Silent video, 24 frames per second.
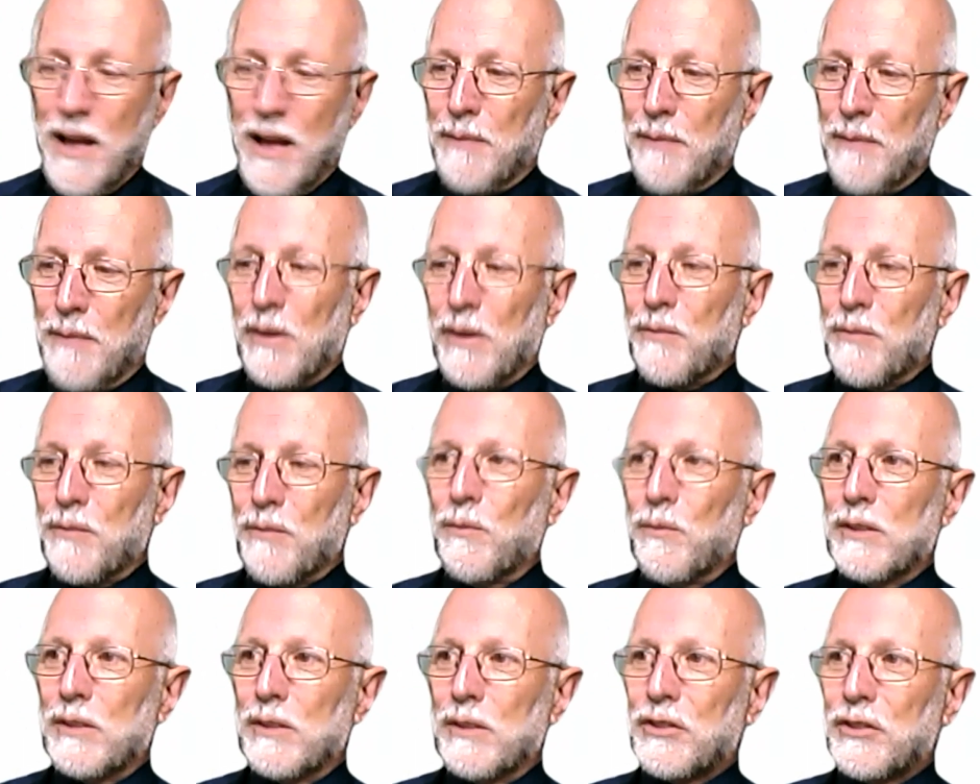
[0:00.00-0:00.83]
But
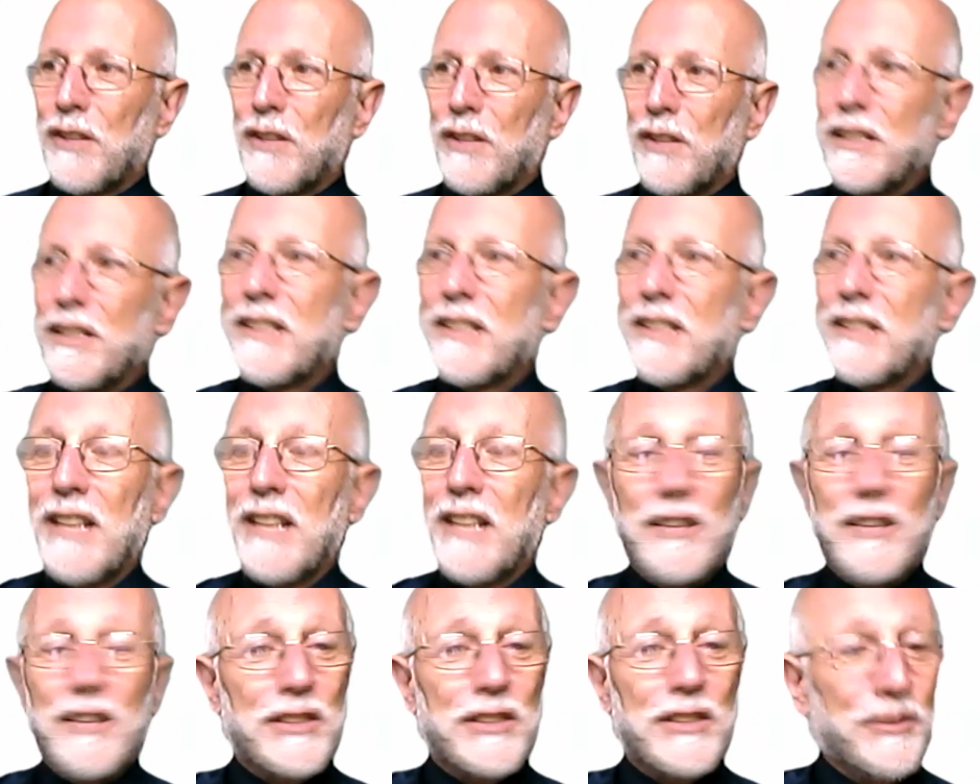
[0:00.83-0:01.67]
what Sardik
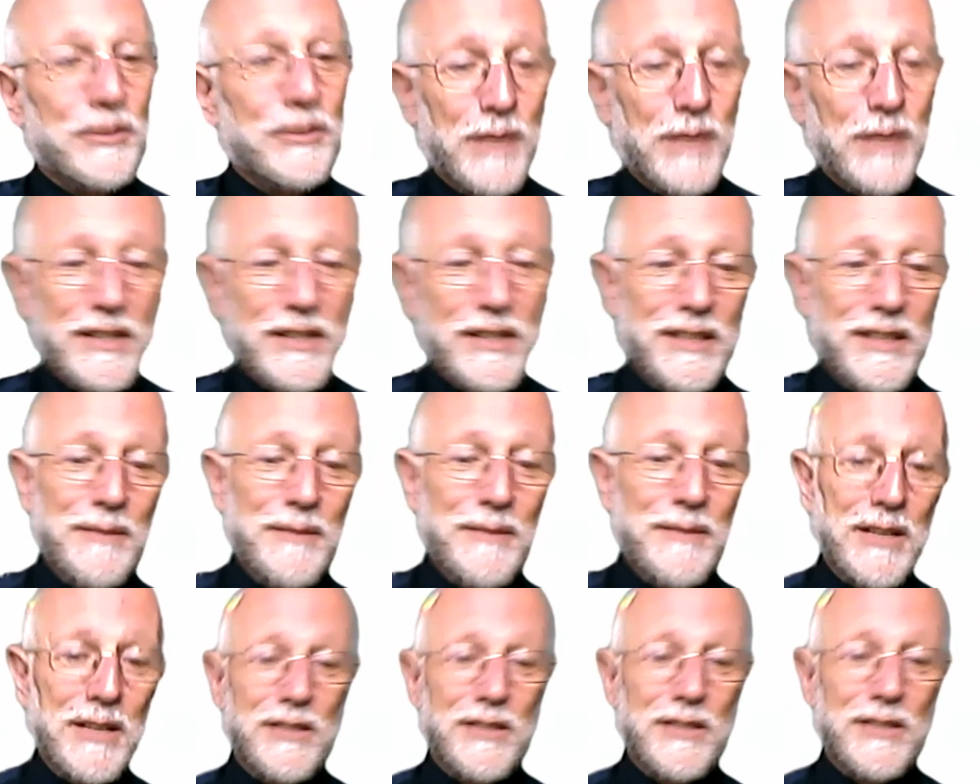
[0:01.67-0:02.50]
tells us, and what I see
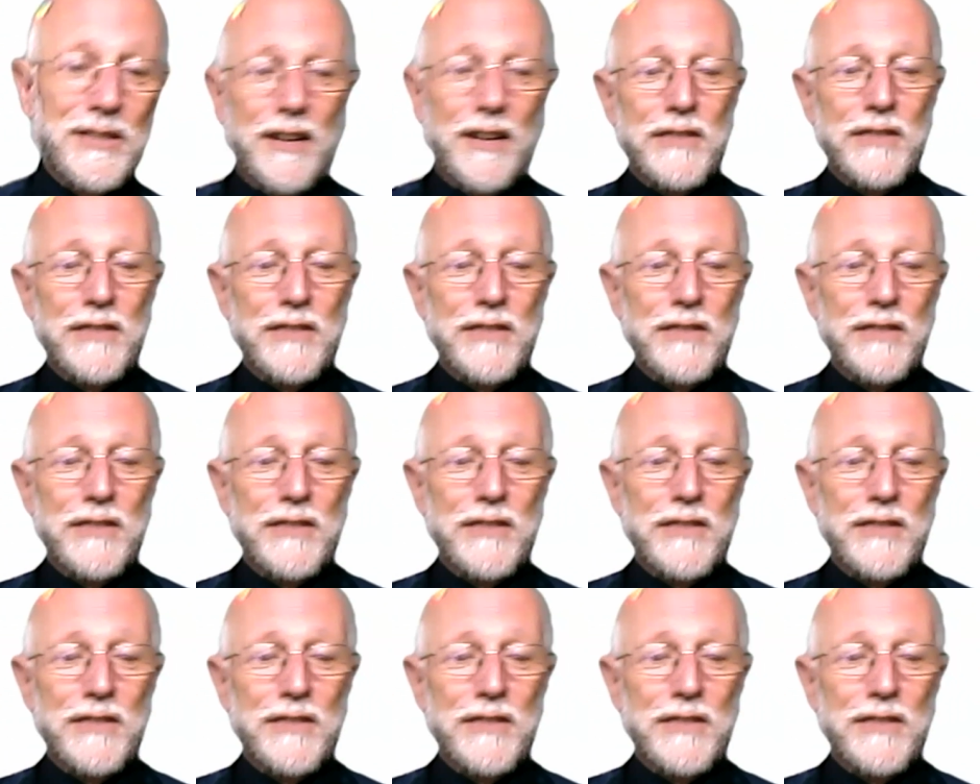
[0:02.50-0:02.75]
myself,